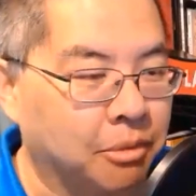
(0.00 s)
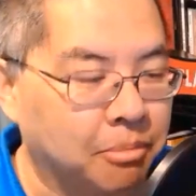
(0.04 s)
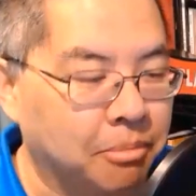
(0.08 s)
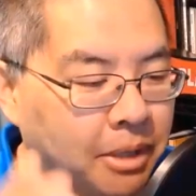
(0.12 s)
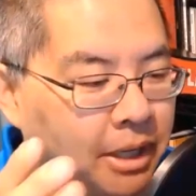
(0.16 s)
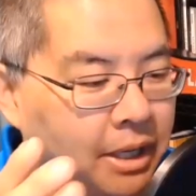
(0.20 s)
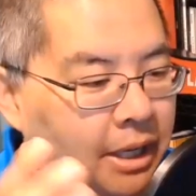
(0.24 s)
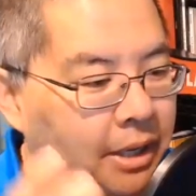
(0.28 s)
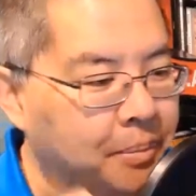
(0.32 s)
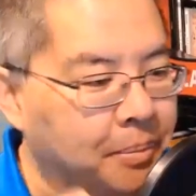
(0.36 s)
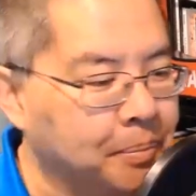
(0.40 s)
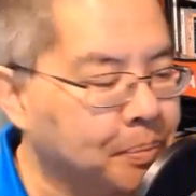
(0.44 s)

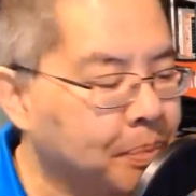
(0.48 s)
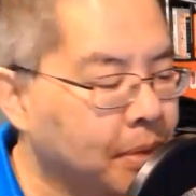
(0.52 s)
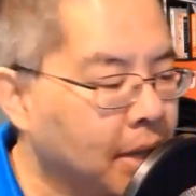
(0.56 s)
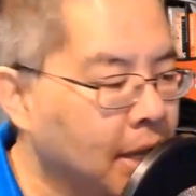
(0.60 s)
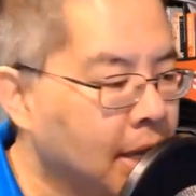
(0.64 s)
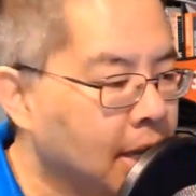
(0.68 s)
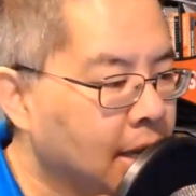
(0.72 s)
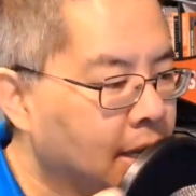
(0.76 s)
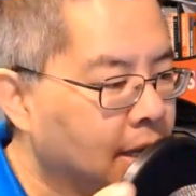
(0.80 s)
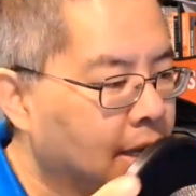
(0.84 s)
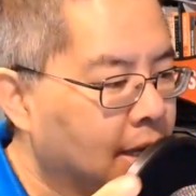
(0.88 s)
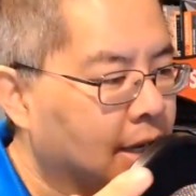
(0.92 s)
Meaning,
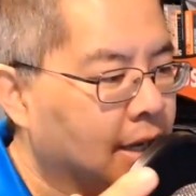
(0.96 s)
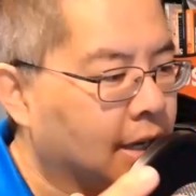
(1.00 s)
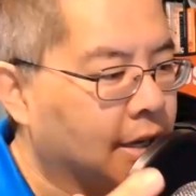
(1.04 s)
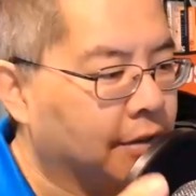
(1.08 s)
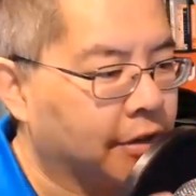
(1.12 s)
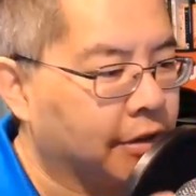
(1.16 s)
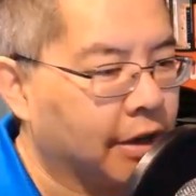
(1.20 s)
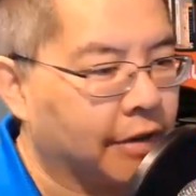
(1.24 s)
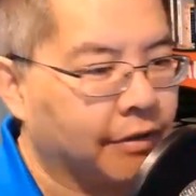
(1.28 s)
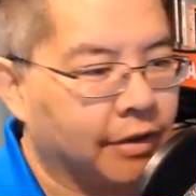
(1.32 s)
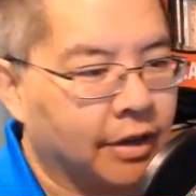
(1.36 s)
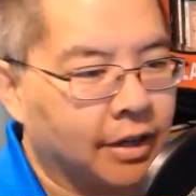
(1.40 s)
if
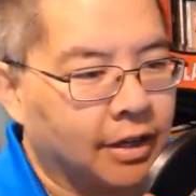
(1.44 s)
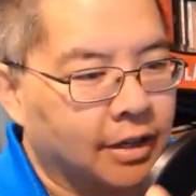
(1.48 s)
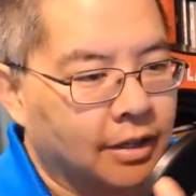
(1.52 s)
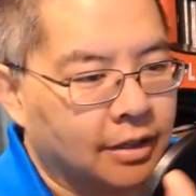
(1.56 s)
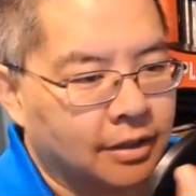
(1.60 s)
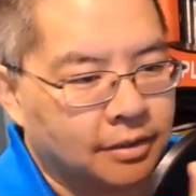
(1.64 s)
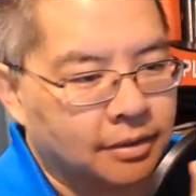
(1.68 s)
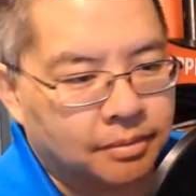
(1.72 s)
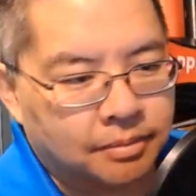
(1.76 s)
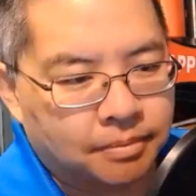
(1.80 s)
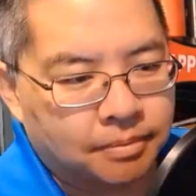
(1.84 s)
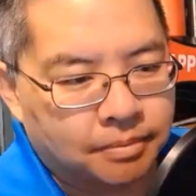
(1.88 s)
you have
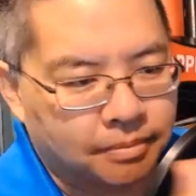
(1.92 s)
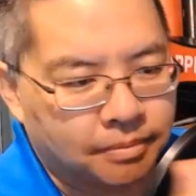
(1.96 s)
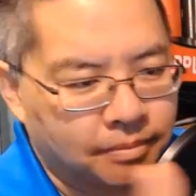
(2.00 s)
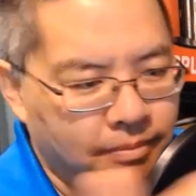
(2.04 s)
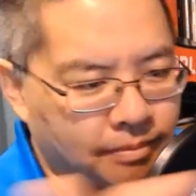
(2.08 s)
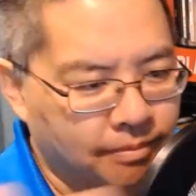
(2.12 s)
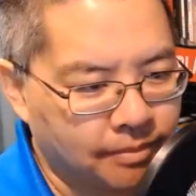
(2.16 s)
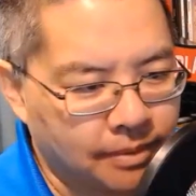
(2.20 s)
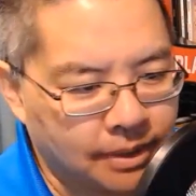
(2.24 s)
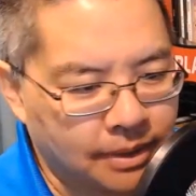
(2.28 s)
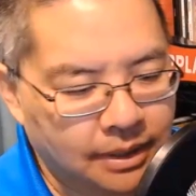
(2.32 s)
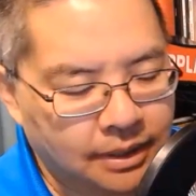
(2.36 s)
a
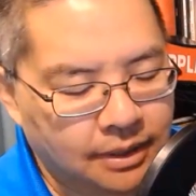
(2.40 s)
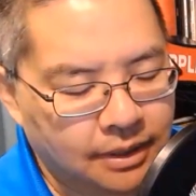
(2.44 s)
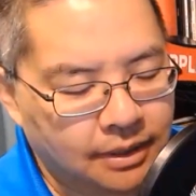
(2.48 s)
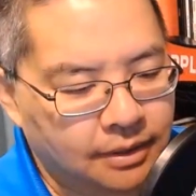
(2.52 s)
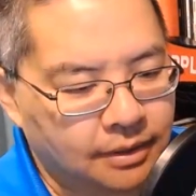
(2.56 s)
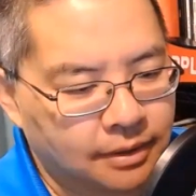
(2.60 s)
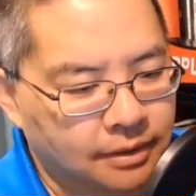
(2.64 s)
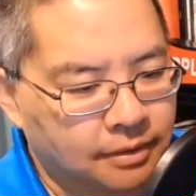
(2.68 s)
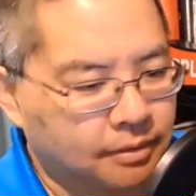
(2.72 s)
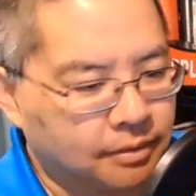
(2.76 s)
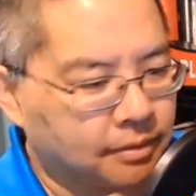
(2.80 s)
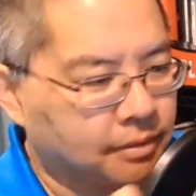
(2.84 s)

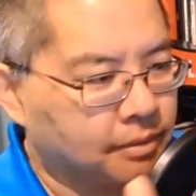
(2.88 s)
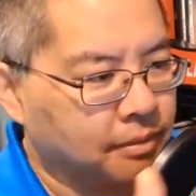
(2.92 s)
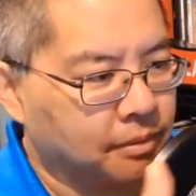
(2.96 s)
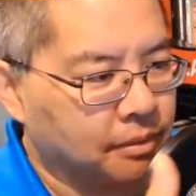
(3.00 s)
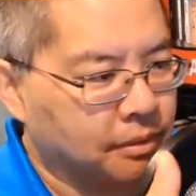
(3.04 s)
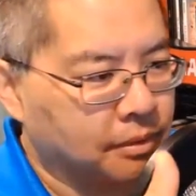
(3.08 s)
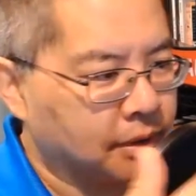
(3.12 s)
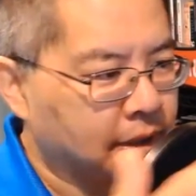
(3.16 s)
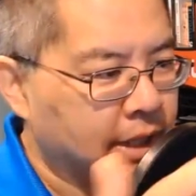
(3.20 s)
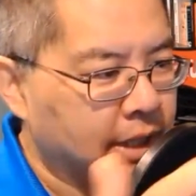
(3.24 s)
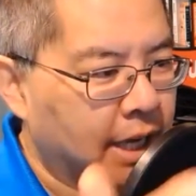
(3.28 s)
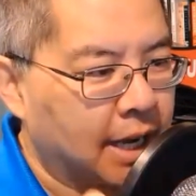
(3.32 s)

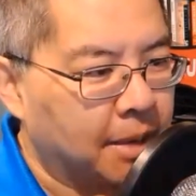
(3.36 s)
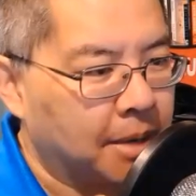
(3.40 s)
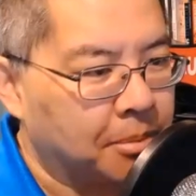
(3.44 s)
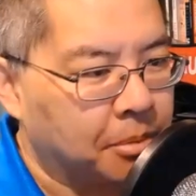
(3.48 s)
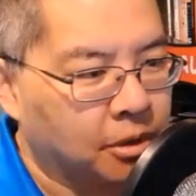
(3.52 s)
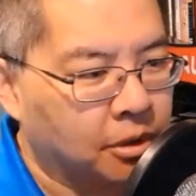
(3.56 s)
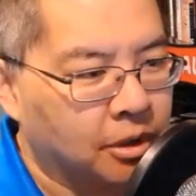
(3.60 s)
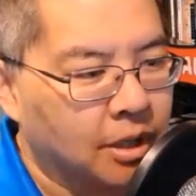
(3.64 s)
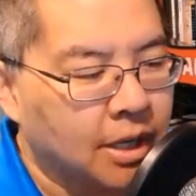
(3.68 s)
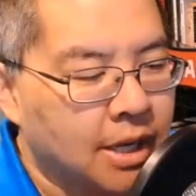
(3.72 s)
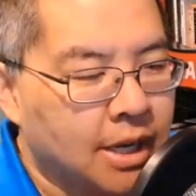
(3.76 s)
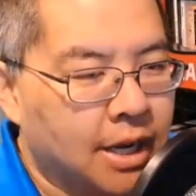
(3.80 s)

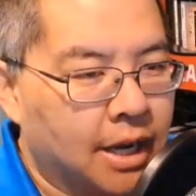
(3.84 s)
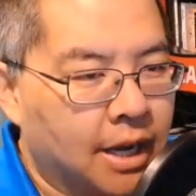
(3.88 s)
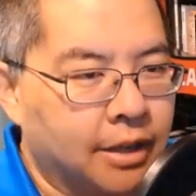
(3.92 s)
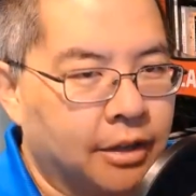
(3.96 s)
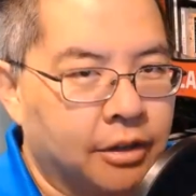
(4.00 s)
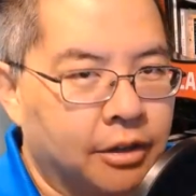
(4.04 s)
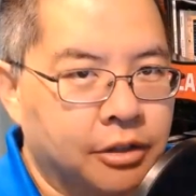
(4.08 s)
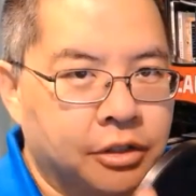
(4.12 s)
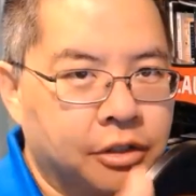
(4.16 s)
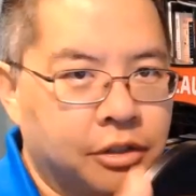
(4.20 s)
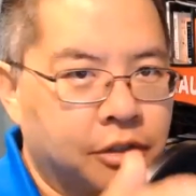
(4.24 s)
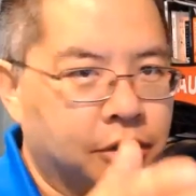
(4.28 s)
table and
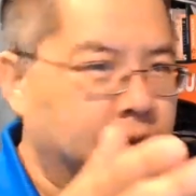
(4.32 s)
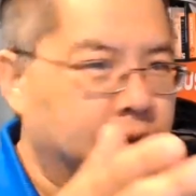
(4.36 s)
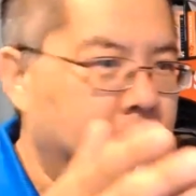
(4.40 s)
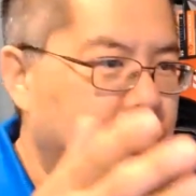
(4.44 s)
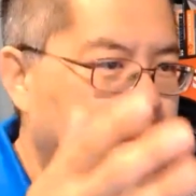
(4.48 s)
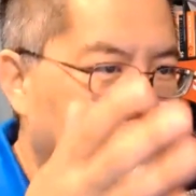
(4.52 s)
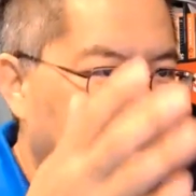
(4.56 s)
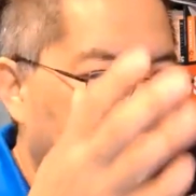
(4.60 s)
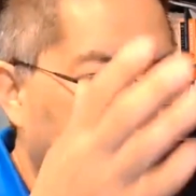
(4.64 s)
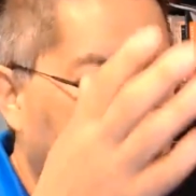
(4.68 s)
there's, you know,